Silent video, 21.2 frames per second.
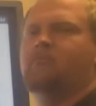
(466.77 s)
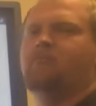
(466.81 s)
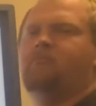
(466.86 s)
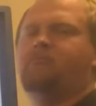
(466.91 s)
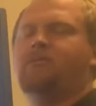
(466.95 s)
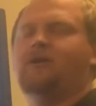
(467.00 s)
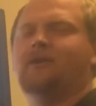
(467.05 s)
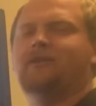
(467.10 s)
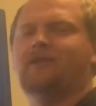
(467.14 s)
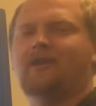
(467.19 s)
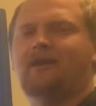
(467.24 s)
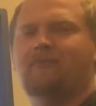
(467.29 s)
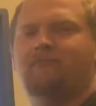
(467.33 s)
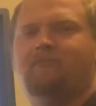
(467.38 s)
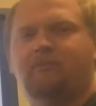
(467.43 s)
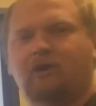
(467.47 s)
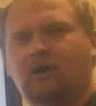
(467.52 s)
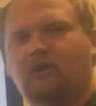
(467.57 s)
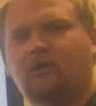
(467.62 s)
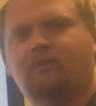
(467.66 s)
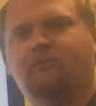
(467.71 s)
but they
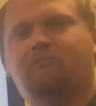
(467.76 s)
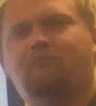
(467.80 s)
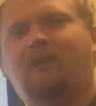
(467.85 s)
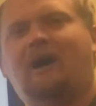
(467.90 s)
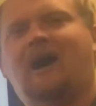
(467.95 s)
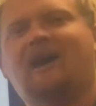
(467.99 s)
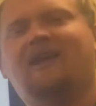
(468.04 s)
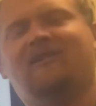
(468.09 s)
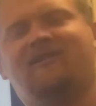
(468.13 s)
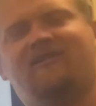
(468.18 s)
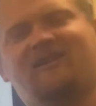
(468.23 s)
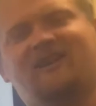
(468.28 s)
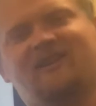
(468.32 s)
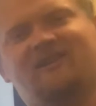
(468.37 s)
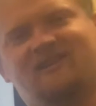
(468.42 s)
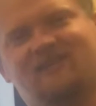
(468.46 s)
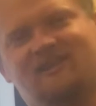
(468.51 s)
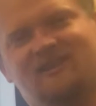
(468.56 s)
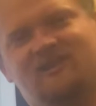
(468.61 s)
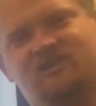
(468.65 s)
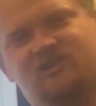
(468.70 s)
both
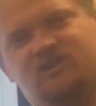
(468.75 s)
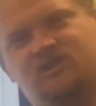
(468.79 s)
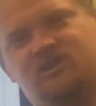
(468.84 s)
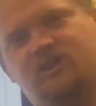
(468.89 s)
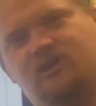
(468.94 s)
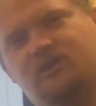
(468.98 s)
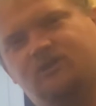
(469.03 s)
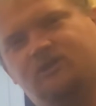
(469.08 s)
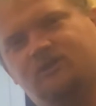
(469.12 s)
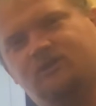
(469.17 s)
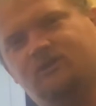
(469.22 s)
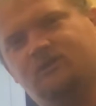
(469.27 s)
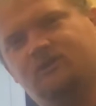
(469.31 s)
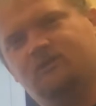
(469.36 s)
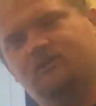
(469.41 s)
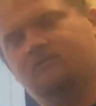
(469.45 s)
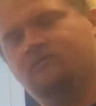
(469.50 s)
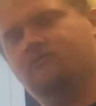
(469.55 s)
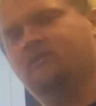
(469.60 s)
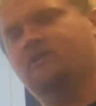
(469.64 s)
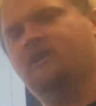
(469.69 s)
bisect each other.
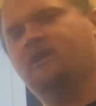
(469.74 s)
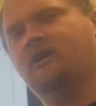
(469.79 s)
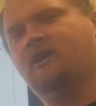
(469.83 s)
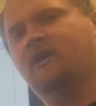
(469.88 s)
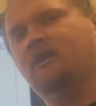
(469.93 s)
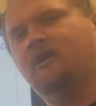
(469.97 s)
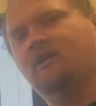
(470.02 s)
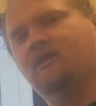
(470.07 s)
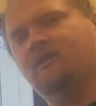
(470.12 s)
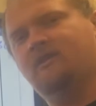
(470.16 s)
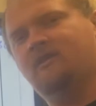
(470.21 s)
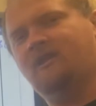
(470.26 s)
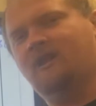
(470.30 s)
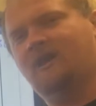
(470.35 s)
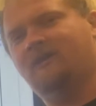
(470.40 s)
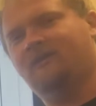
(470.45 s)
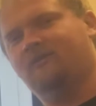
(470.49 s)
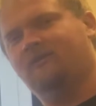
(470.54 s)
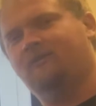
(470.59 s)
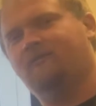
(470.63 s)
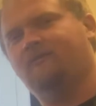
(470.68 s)
Okay?
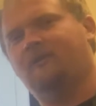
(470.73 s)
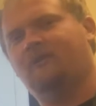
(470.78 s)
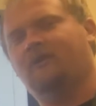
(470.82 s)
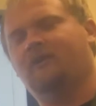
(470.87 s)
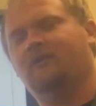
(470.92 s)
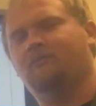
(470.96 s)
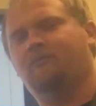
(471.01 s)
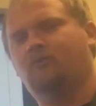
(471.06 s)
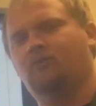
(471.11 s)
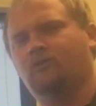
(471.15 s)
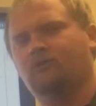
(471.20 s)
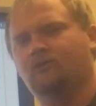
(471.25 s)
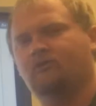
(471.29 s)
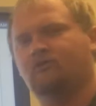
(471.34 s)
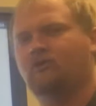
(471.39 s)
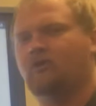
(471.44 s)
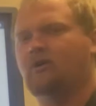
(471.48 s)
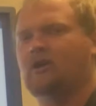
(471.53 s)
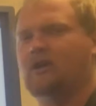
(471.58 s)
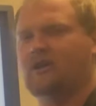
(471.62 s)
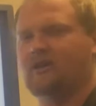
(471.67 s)
That's a very important
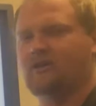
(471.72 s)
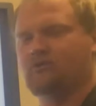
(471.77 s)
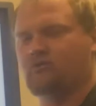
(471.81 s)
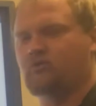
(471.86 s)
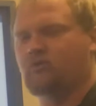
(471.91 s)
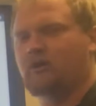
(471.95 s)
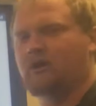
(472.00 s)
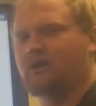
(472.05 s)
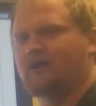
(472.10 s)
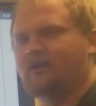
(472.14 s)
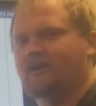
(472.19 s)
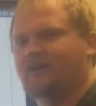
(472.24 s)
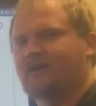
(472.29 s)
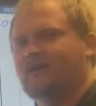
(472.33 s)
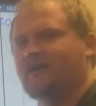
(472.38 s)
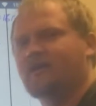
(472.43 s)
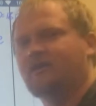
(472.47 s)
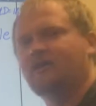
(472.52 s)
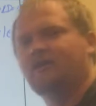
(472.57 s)
quality